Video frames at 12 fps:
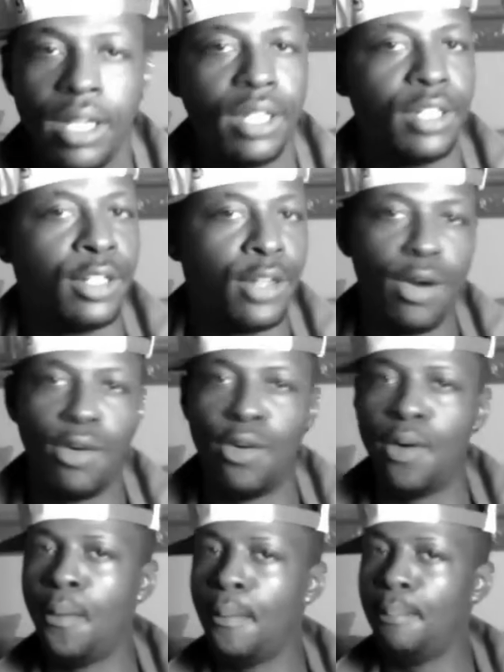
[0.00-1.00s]

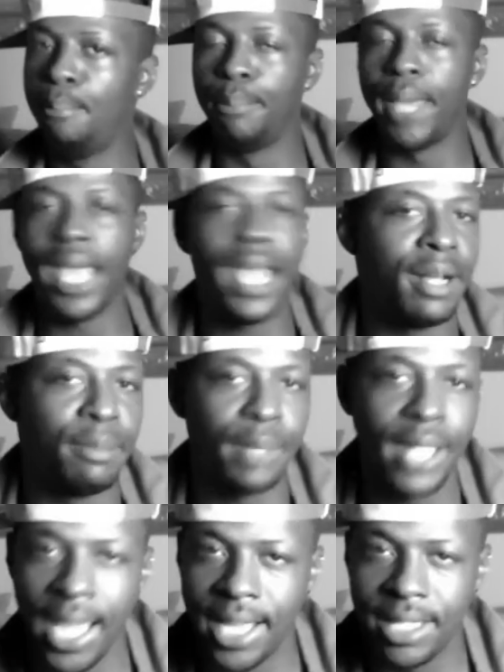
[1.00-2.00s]
No, ma'am,
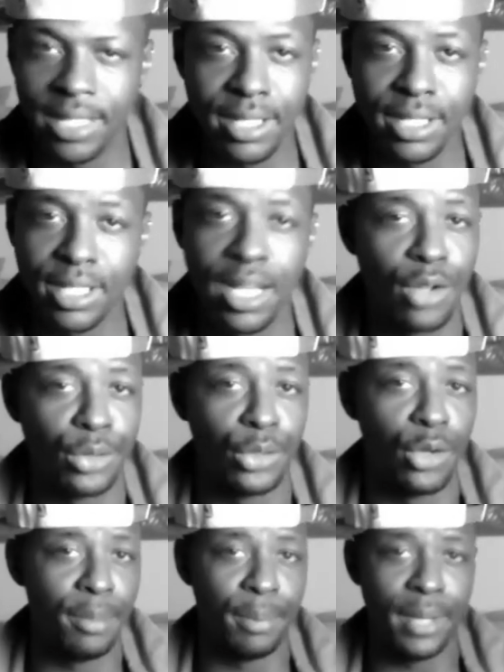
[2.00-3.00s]
Candace. Don't
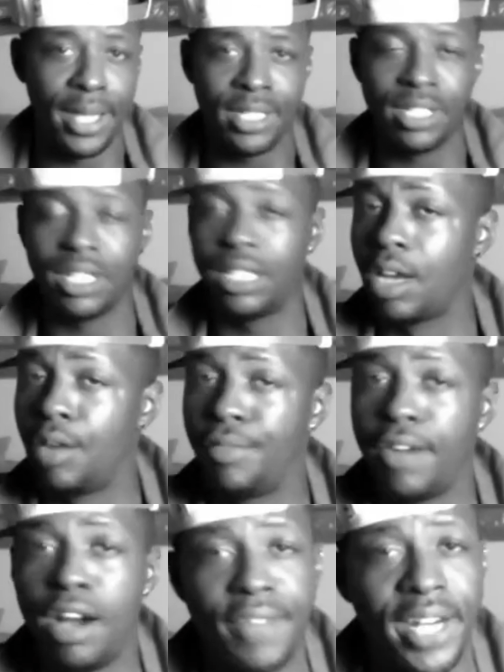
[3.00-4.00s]
do it, bitch. Don't
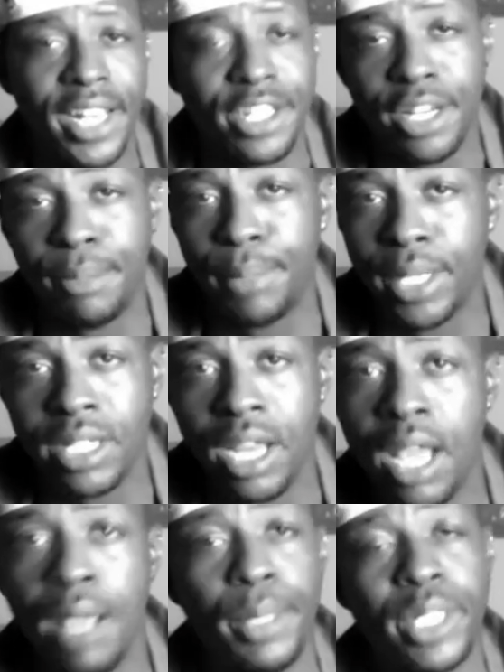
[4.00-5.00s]
fall for that shit, bitch.
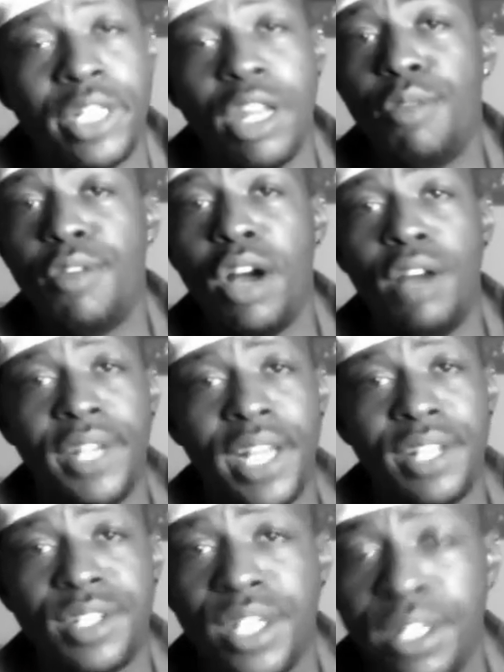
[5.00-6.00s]
Bitch, don't fall for
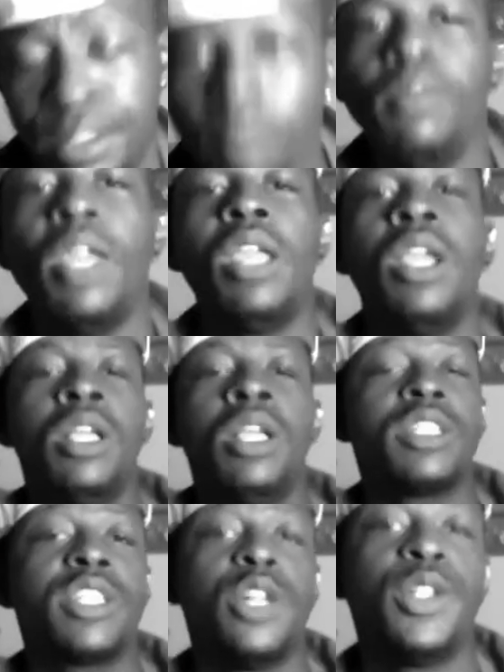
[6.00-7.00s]
that shit.
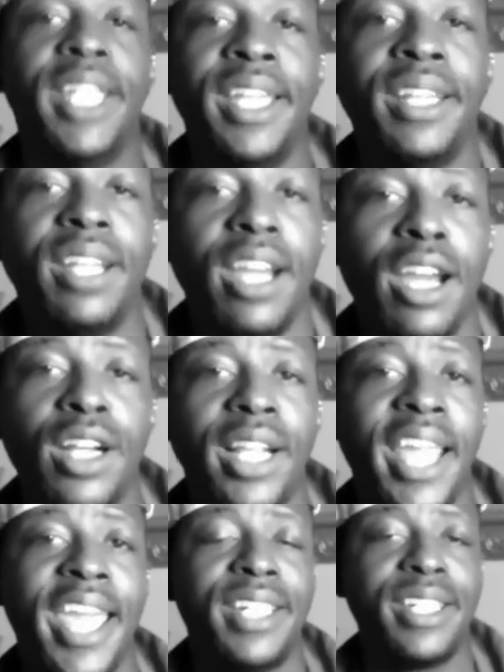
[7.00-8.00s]
So then, girl,
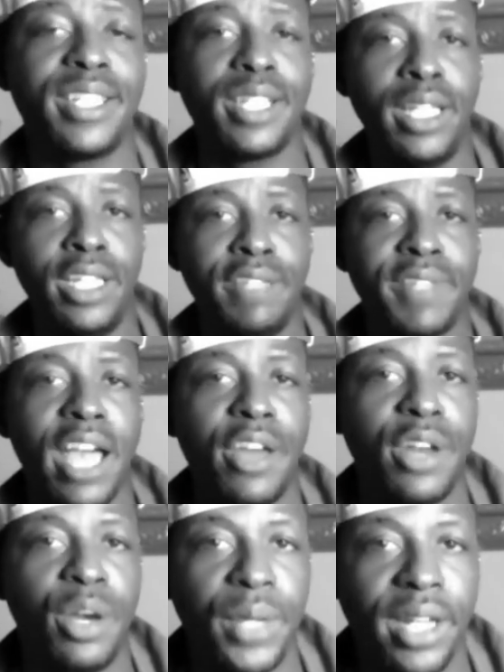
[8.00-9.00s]
Candace leaves out
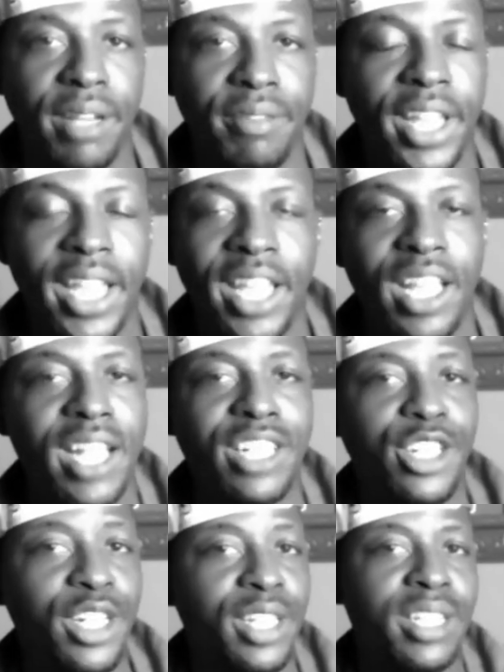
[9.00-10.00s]
or whatever. And
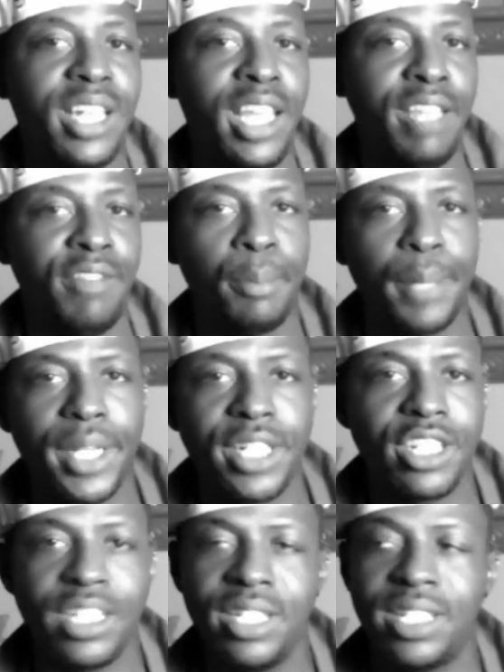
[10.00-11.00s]
as she's leaving,
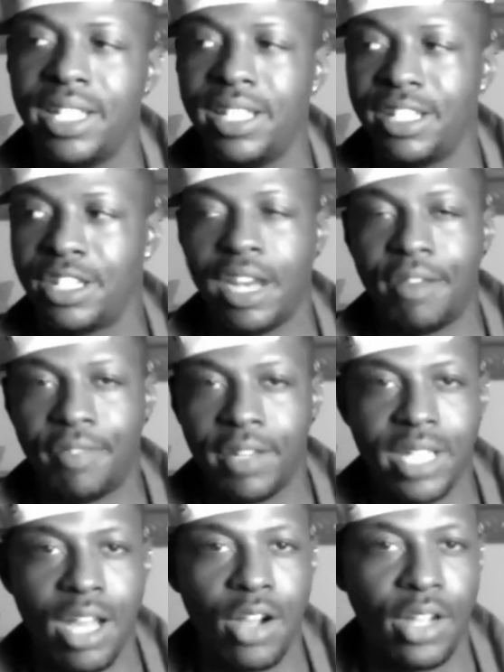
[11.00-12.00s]
bitch, she sees
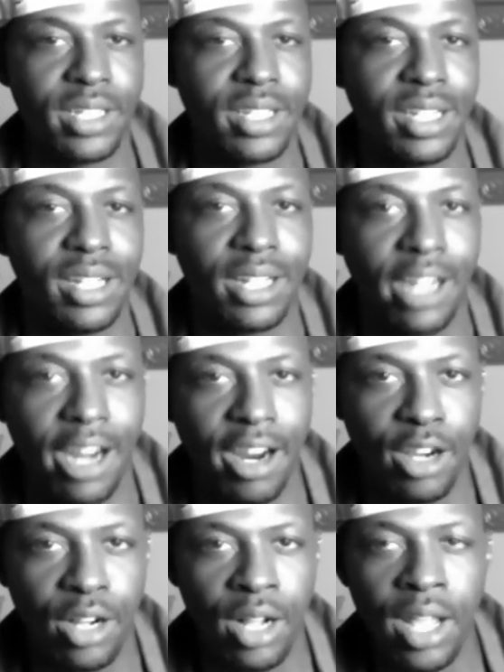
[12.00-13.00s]
Jeffrey talking to a
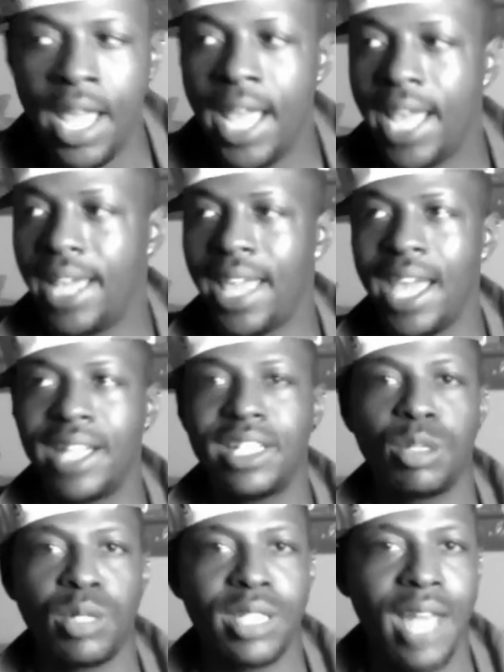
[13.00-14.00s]
girl. And
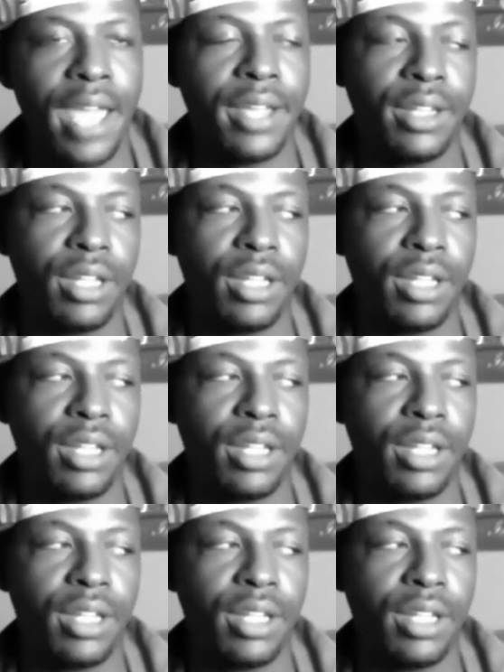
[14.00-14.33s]
Candace was like,